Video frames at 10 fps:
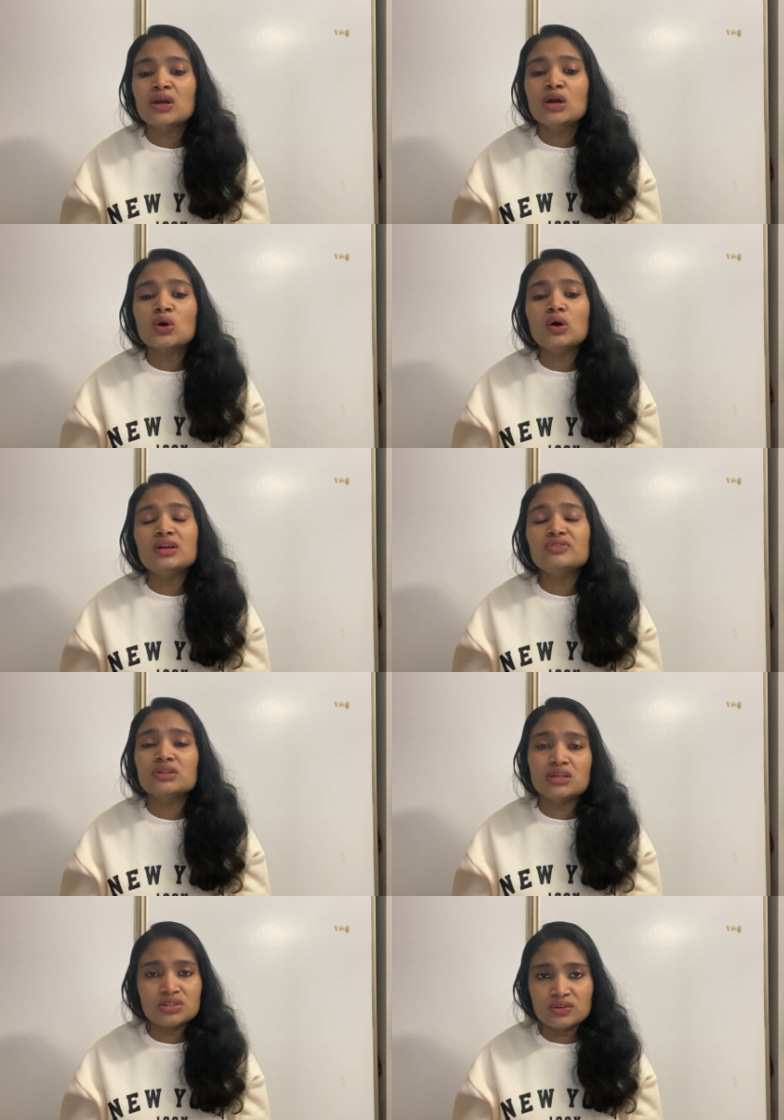calling for the
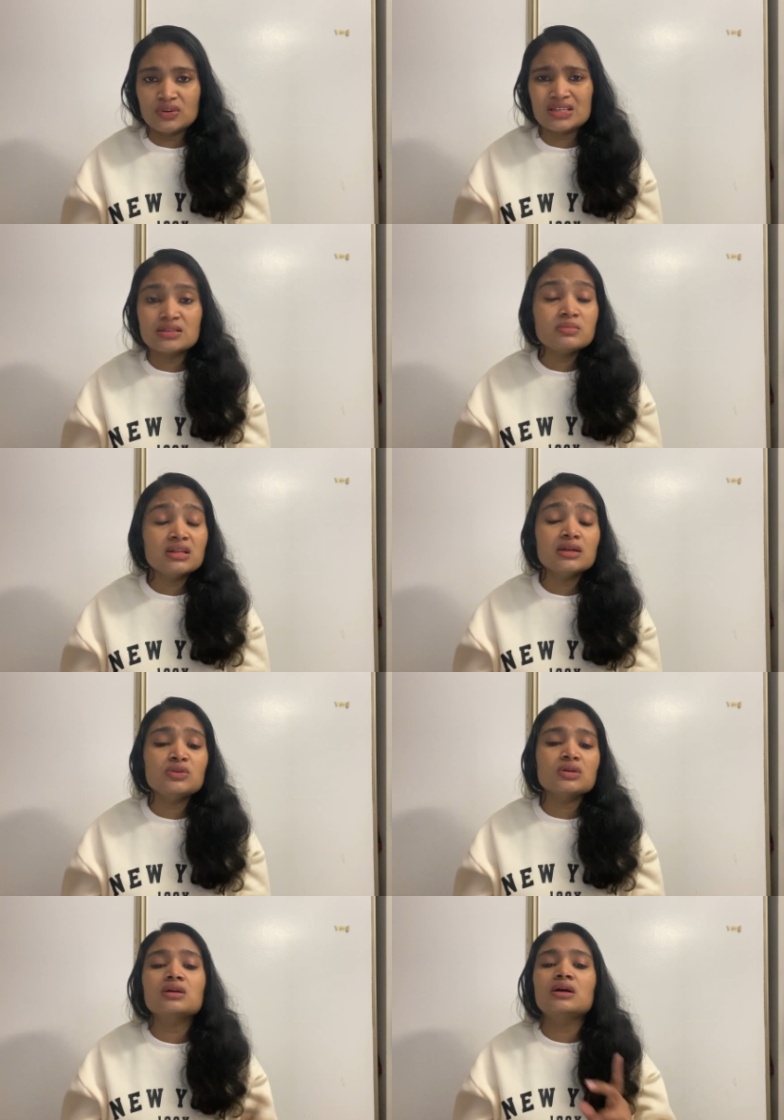interview. Doesn't mean that you
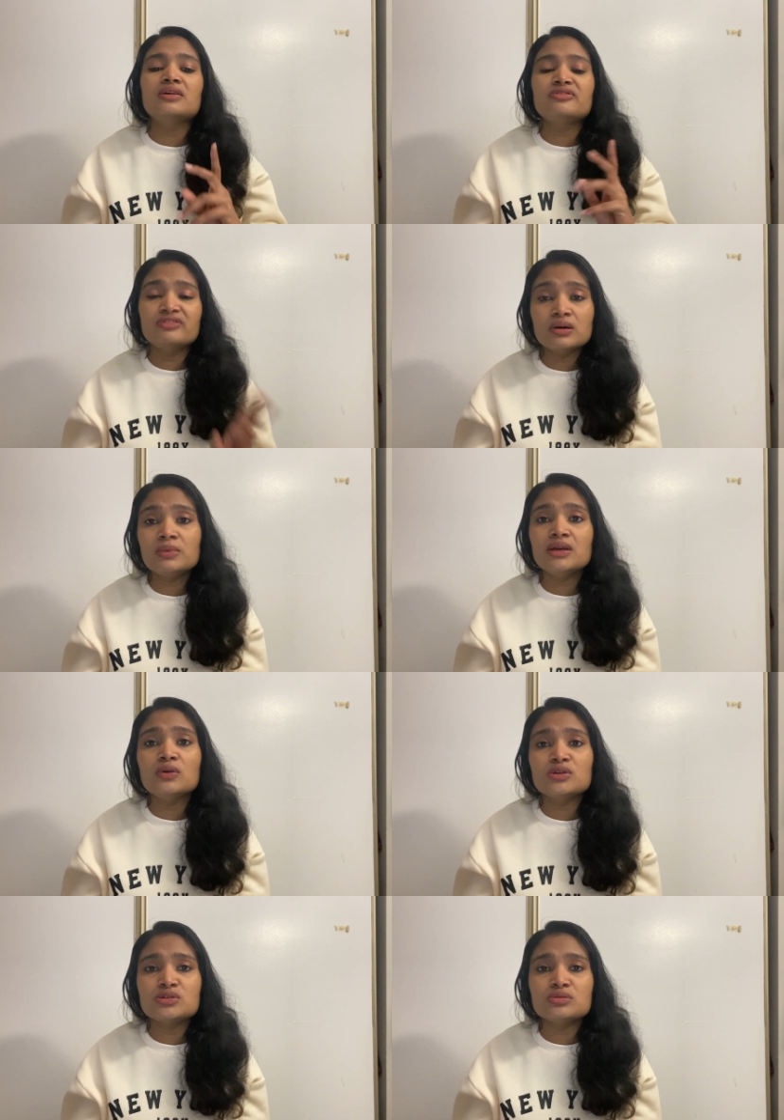are confirmly
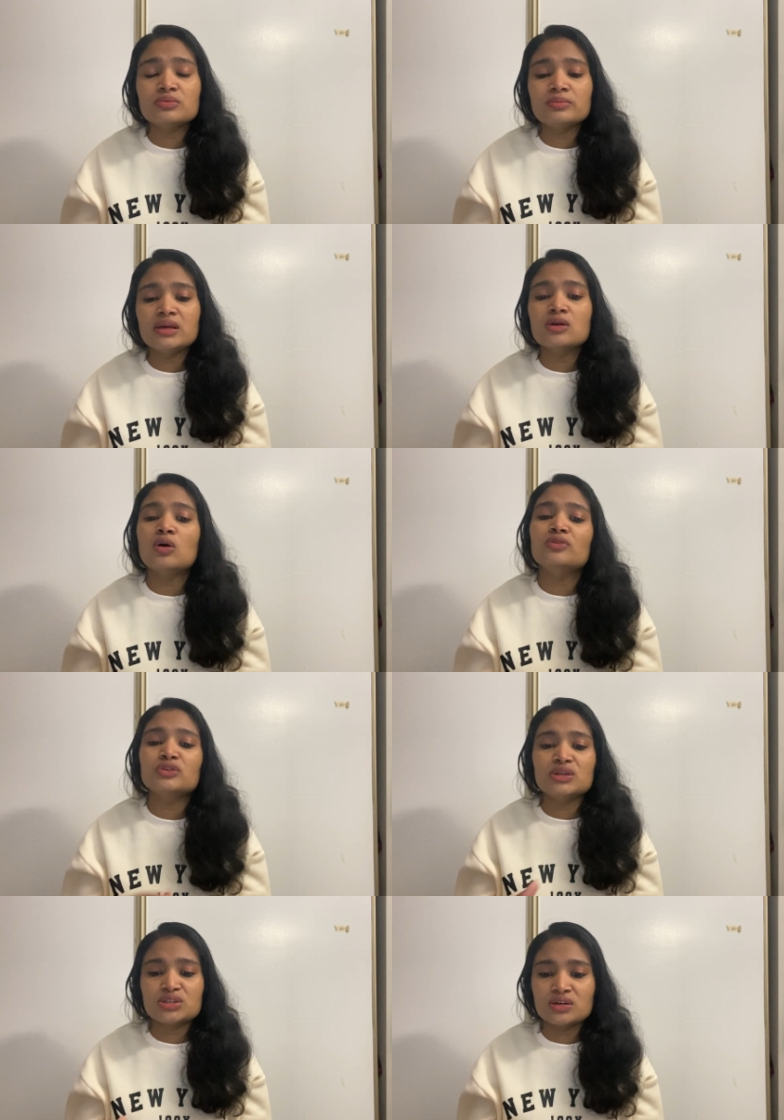going to be called for
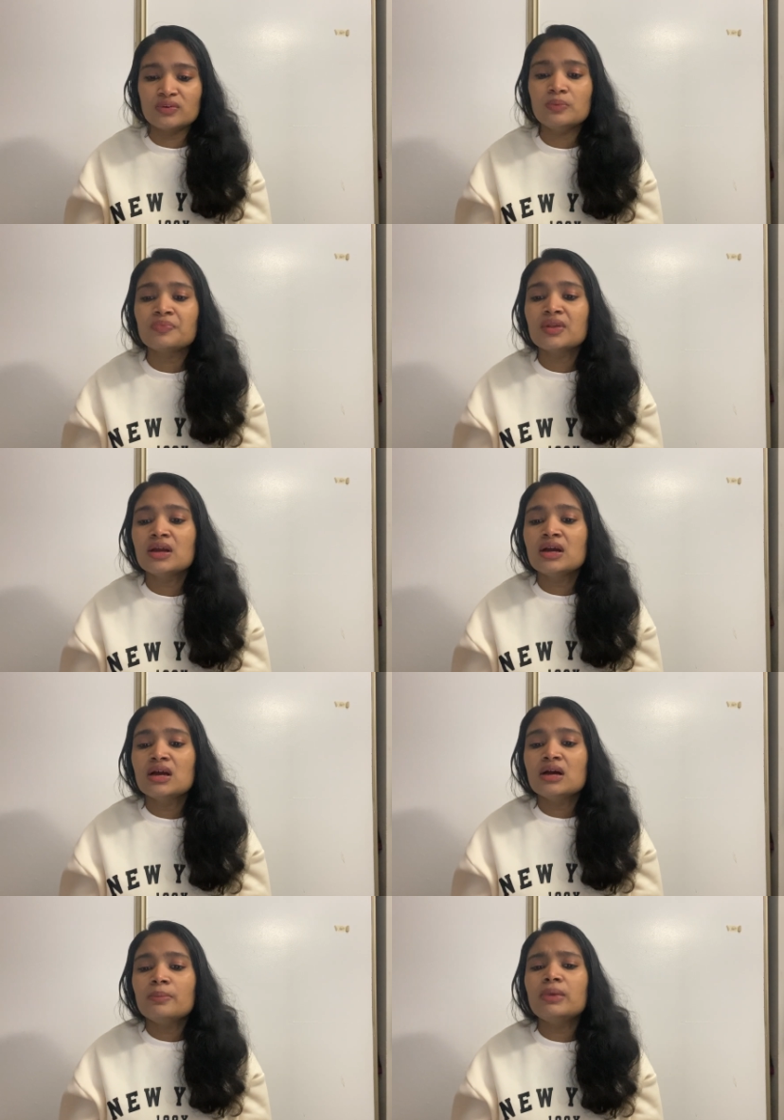the interview
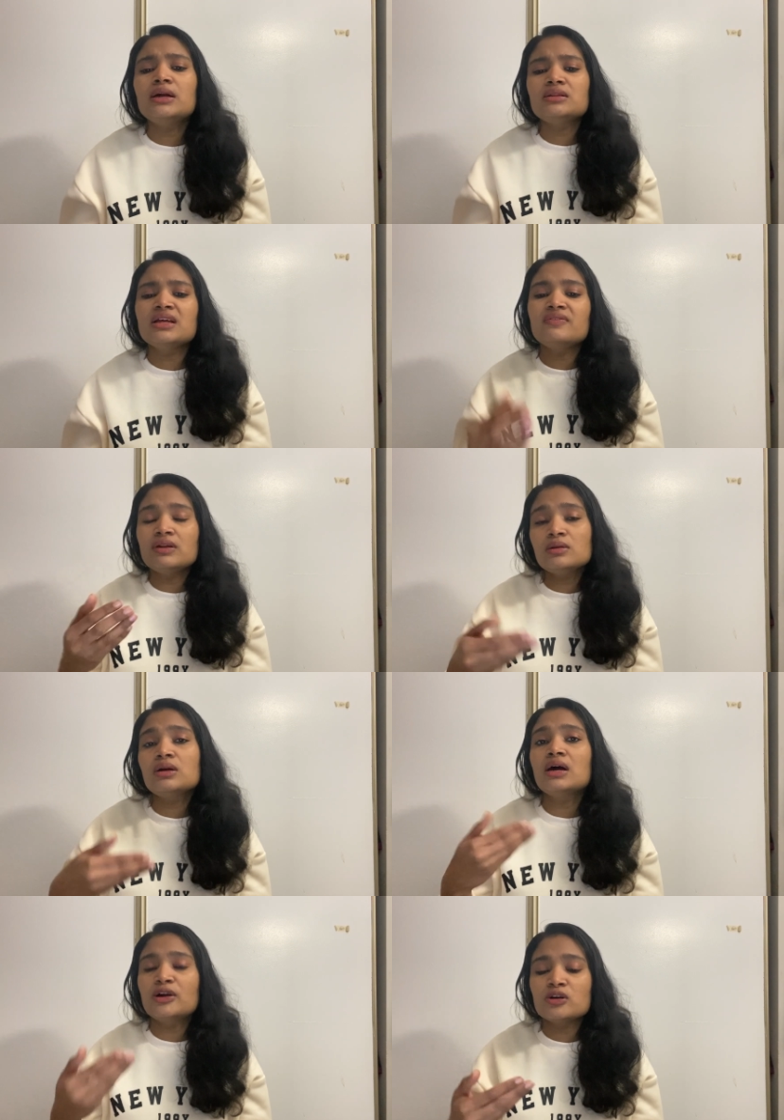but they will
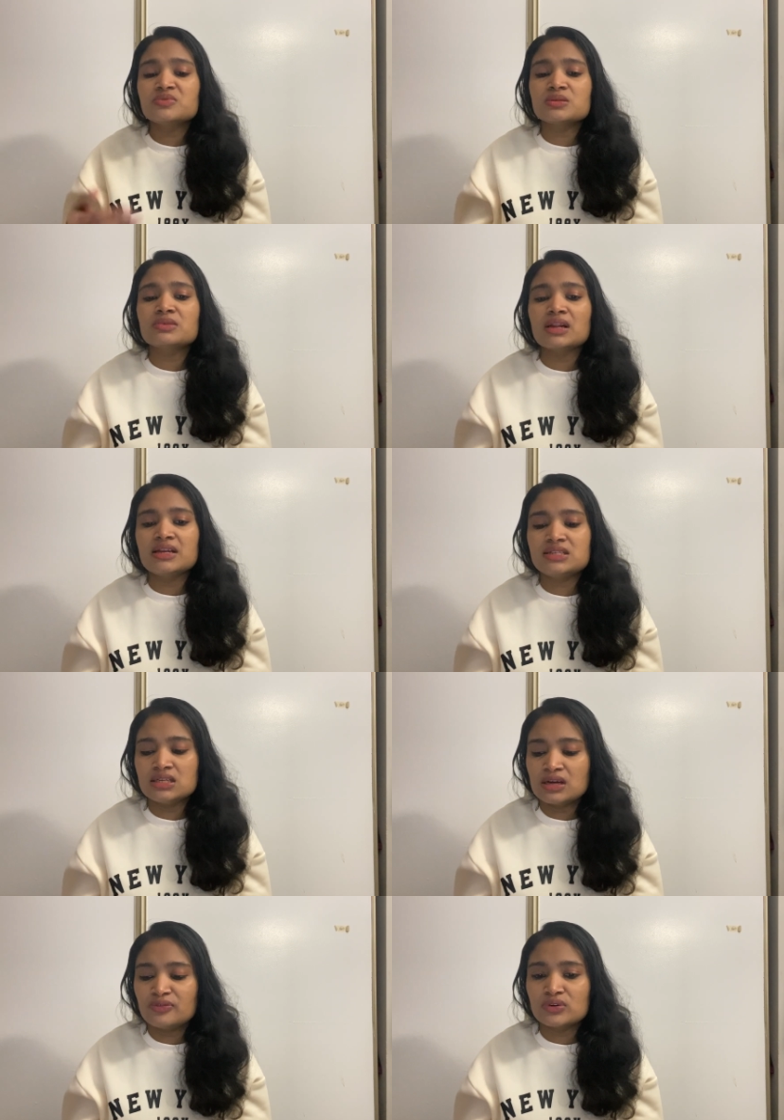adopt some
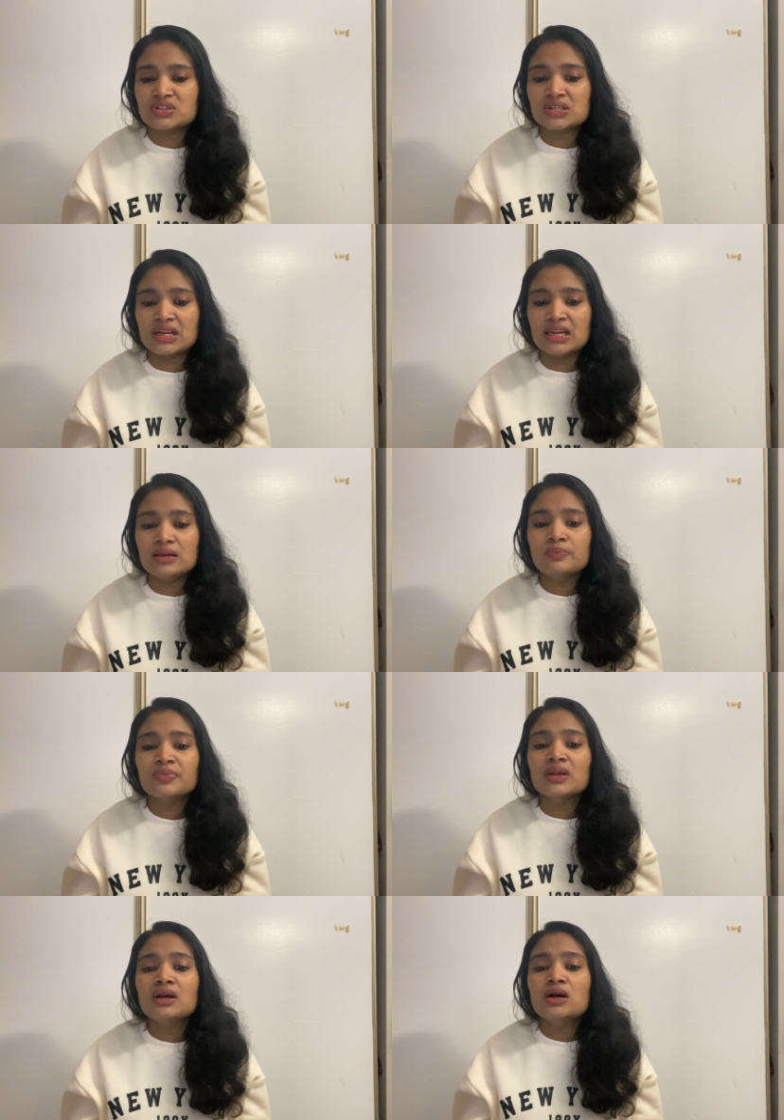criteria for screening
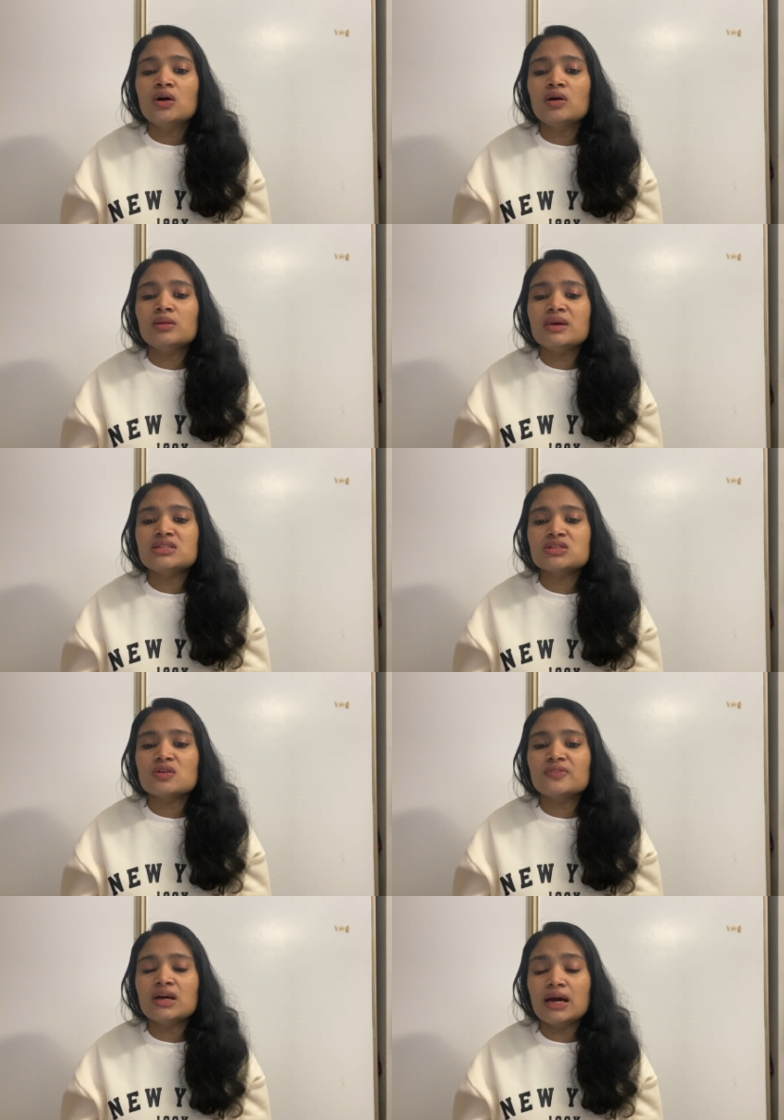on the basis
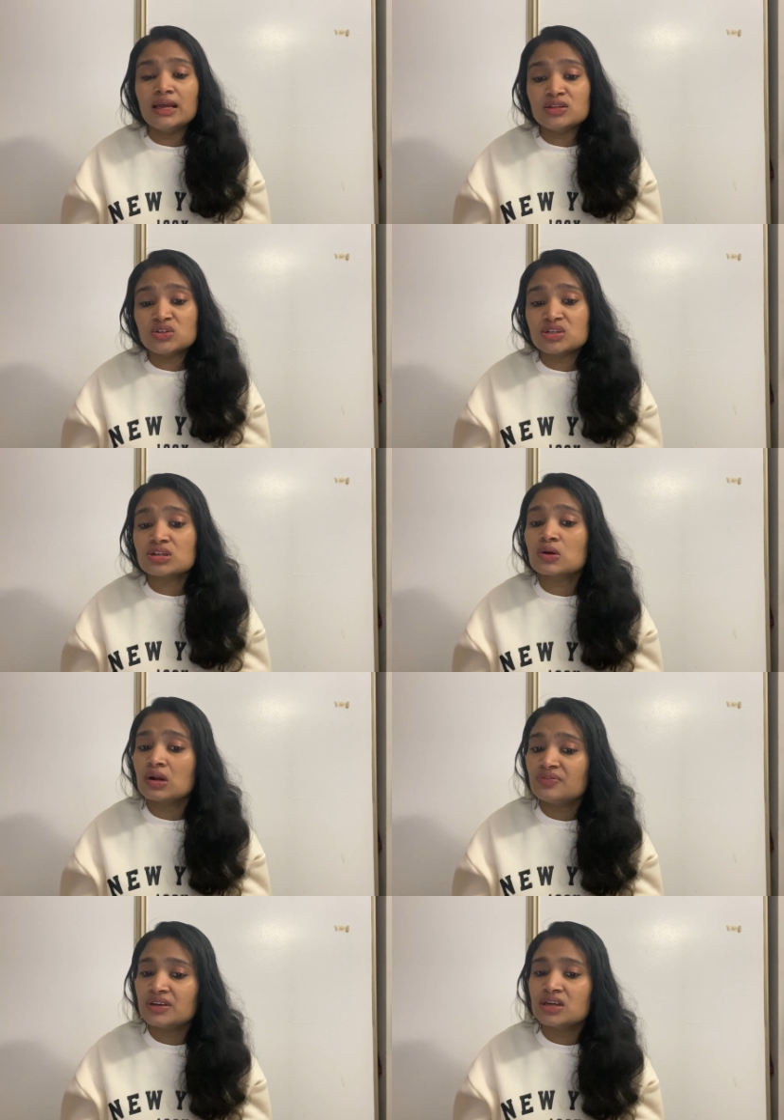of the higher educational
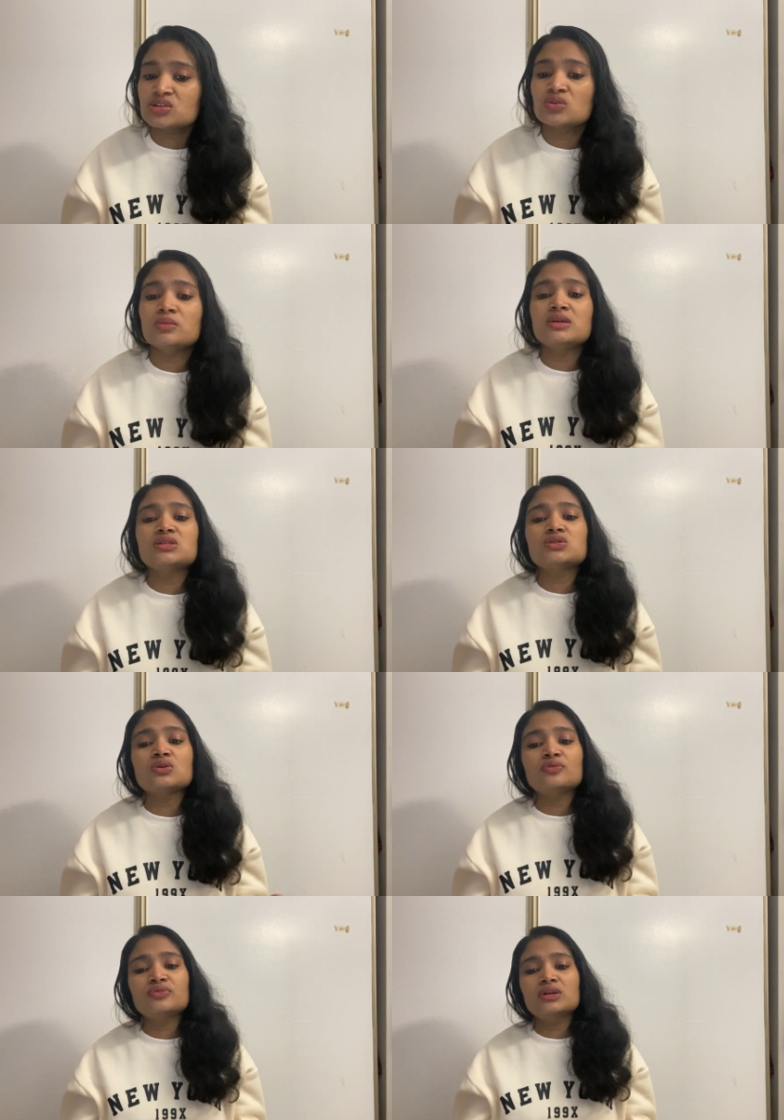qualification on the basis
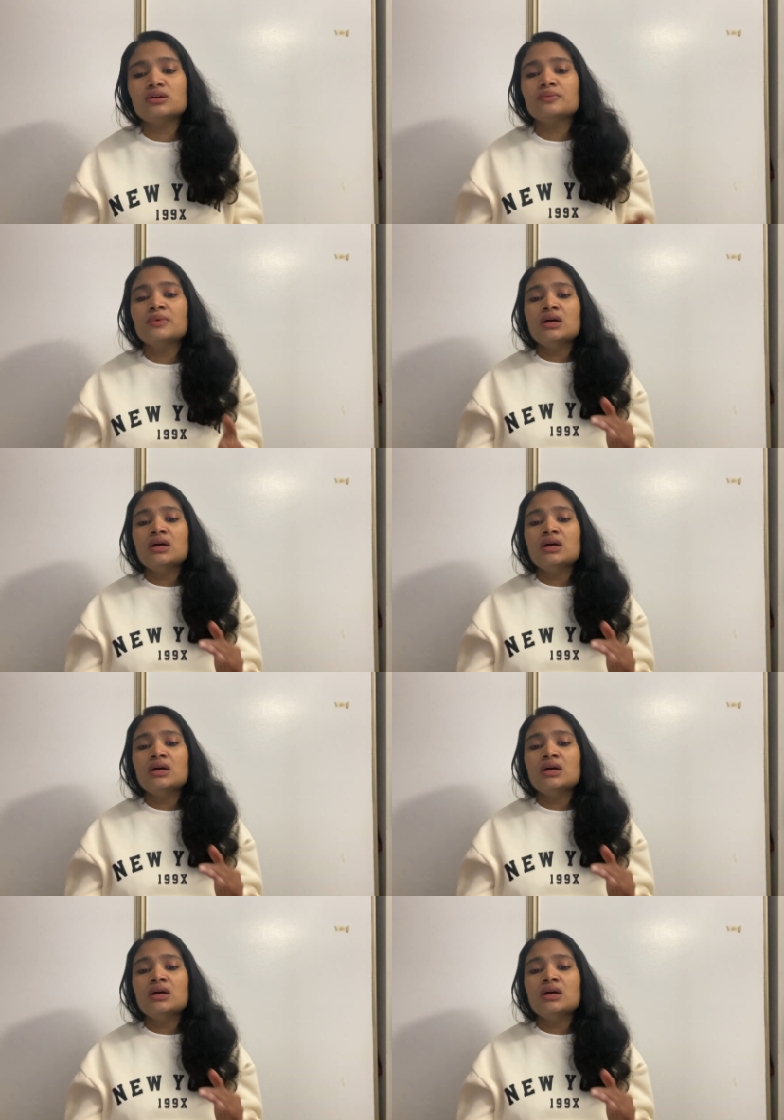of the